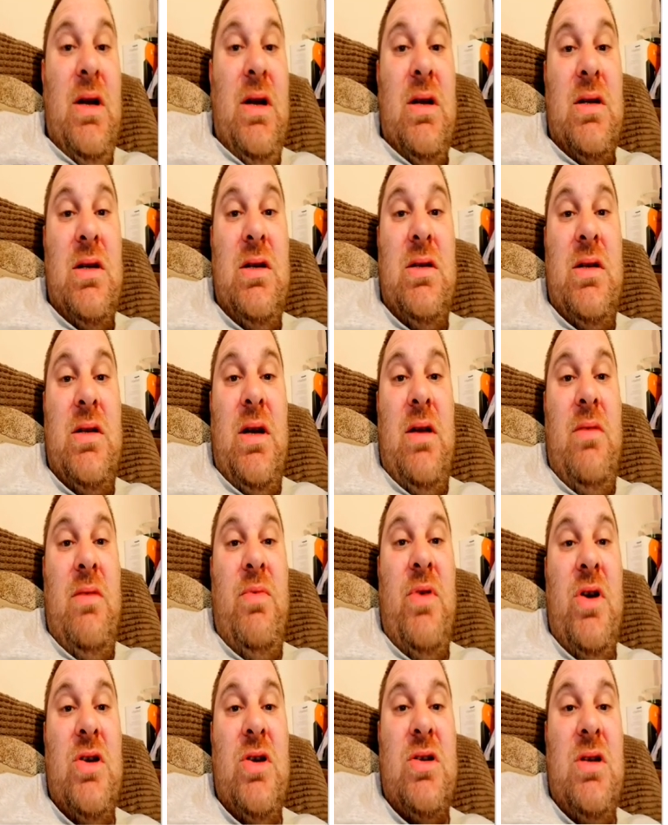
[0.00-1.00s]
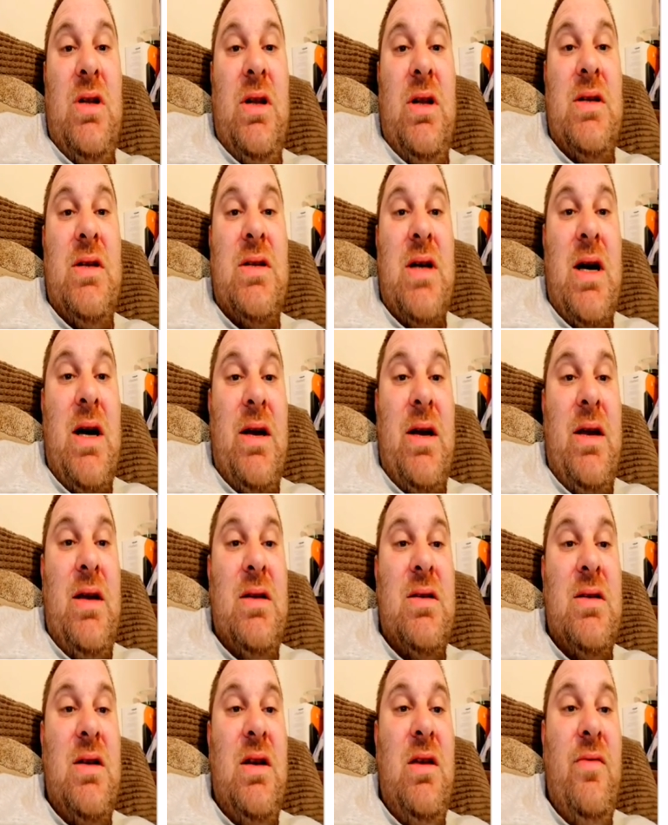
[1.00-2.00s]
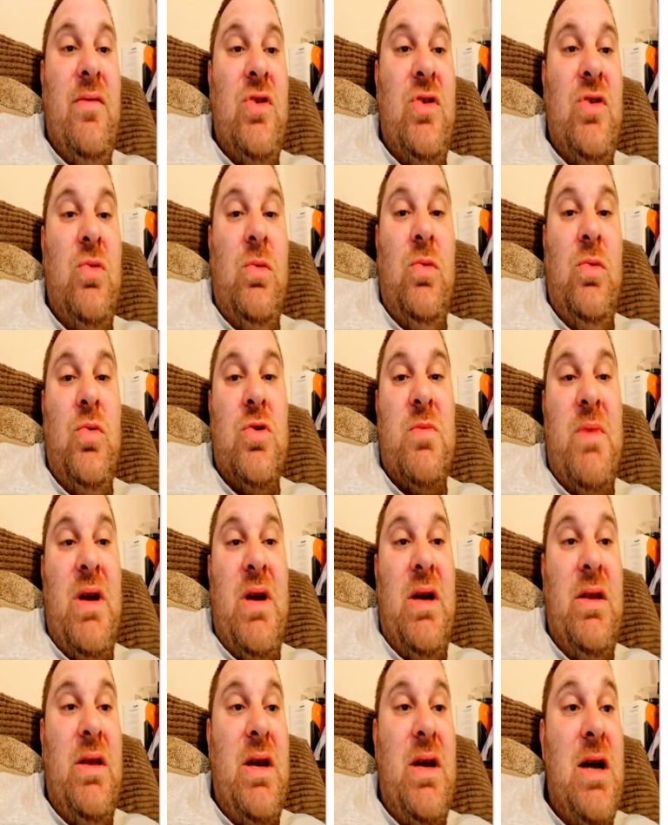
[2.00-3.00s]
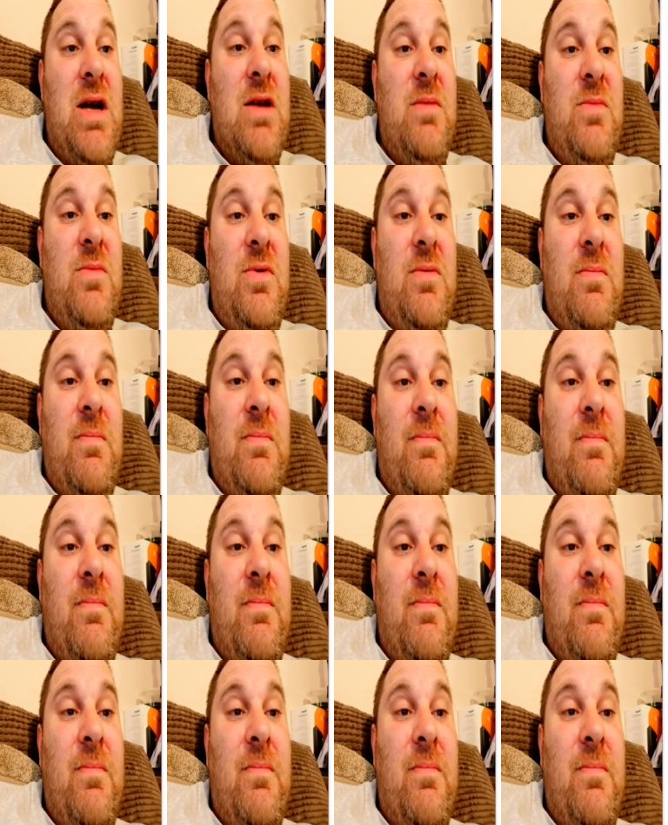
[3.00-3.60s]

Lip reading: since it personally targets the individual who is making the argument.